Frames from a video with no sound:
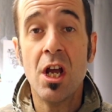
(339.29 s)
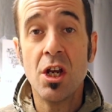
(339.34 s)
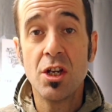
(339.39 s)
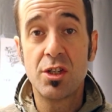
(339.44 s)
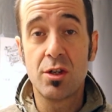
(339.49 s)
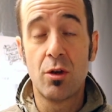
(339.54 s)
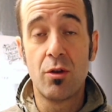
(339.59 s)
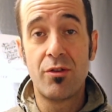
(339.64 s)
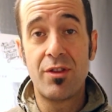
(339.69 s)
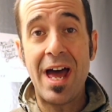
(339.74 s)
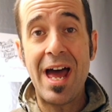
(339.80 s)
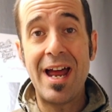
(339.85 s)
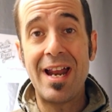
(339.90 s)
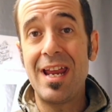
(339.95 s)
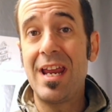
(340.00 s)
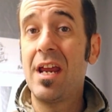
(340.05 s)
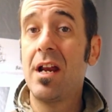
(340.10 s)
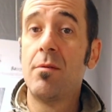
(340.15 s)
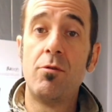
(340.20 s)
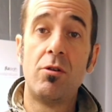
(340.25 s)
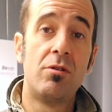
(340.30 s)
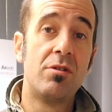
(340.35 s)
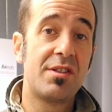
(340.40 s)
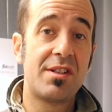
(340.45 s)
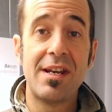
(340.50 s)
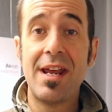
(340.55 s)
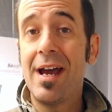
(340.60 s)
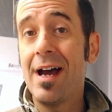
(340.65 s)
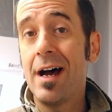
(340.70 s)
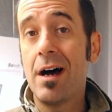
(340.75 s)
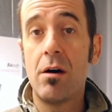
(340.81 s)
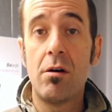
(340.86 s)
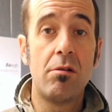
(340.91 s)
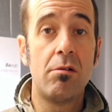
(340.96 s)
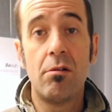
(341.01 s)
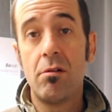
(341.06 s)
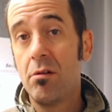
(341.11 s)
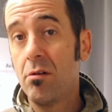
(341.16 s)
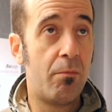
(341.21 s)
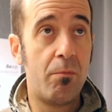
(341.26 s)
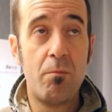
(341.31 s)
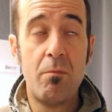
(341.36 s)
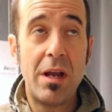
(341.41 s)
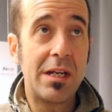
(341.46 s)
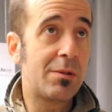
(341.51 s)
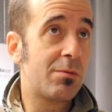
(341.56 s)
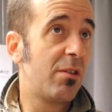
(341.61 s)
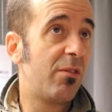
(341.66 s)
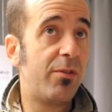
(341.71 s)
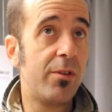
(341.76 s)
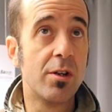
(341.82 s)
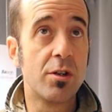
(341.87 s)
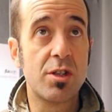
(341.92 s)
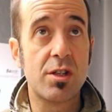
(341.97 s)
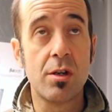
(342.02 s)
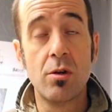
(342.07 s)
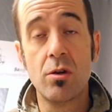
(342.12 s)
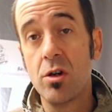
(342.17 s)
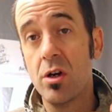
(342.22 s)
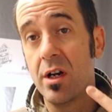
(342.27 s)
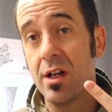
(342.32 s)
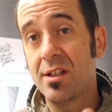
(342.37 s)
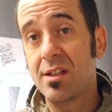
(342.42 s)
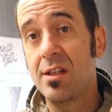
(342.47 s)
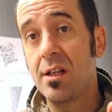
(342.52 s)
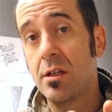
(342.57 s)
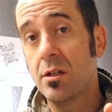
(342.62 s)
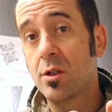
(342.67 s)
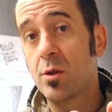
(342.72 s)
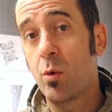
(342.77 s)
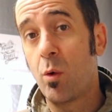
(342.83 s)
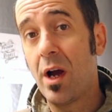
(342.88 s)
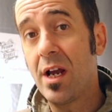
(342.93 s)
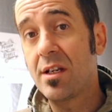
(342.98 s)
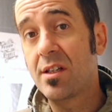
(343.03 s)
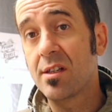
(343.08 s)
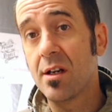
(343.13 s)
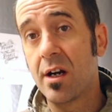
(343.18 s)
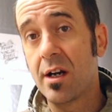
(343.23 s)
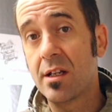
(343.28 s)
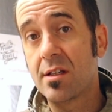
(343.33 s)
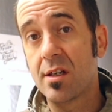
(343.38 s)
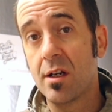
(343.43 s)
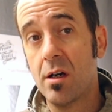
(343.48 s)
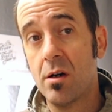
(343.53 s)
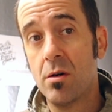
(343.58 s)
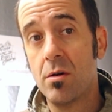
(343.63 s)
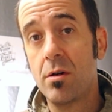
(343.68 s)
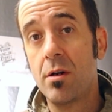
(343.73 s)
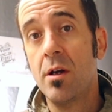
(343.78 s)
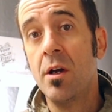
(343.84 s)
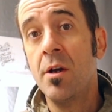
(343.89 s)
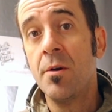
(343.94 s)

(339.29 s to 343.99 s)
So that animal is now, makes me feel so good. It's eaten twice on its own,